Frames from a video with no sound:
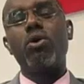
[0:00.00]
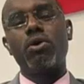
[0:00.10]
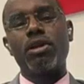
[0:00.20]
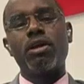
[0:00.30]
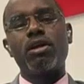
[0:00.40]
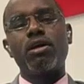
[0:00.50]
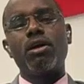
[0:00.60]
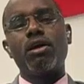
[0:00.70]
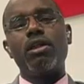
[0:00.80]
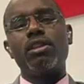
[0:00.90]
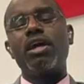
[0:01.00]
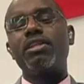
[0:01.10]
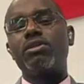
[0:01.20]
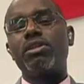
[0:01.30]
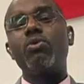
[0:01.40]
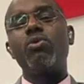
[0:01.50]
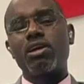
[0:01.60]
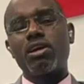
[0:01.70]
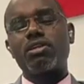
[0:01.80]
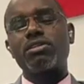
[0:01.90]
tone that they
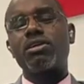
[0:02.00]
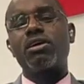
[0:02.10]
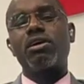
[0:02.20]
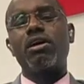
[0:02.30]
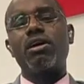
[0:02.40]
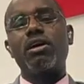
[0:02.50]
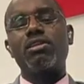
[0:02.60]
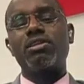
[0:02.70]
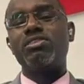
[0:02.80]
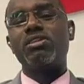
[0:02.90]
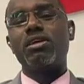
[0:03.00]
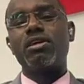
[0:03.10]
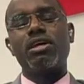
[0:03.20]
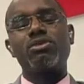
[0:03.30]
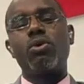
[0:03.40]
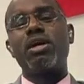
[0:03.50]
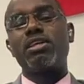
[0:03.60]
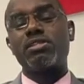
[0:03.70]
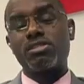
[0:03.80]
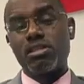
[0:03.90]
will cut this year. That's
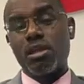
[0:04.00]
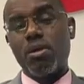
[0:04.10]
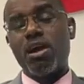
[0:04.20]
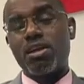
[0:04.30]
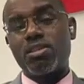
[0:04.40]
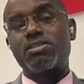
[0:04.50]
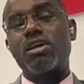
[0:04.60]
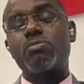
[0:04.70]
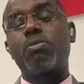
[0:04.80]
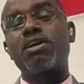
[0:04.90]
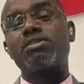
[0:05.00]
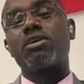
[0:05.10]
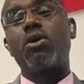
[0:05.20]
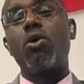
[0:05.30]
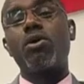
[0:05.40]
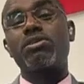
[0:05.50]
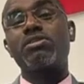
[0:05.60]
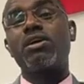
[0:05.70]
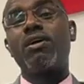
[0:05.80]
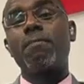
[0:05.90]
why the market start pricing
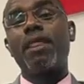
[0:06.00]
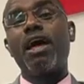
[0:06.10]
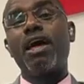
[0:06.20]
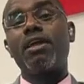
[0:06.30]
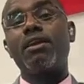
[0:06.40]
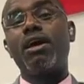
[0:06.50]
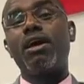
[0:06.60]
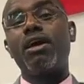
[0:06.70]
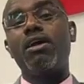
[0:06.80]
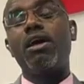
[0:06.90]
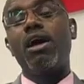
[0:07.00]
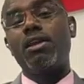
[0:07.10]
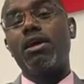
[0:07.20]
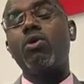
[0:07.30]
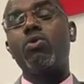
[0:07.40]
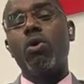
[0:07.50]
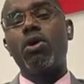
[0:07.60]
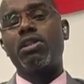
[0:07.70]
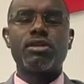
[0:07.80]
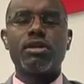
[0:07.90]
August and on
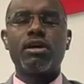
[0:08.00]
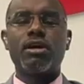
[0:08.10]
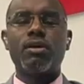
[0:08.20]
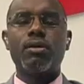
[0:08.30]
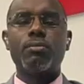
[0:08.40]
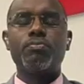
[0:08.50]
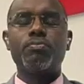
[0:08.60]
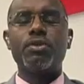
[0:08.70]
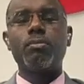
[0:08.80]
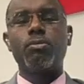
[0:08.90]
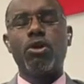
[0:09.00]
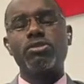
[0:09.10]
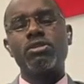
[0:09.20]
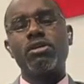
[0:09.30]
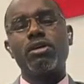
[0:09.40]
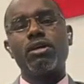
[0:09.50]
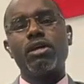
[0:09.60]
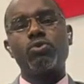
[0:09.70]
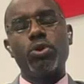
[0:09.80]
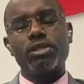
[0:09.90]
years bonds.
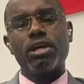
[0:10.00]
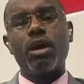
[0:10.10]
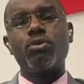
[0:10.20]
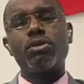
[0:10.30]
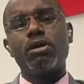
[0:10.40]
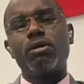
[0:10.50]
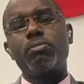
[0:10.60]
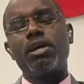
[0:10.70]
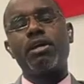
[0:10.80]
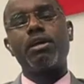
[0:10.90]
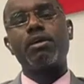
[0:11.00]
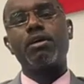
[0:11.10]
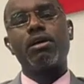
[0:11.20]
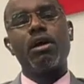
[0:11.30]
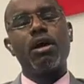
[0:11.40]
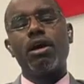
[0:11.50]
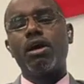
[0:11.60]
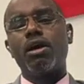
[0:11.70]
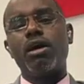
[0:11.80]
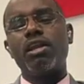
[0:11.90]
It went down, breaking
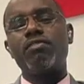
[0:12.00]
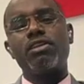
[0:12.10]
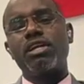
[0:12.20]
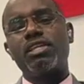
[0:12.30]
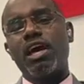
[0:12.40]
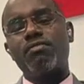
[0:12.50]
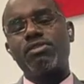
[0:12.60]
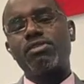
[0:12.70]
level that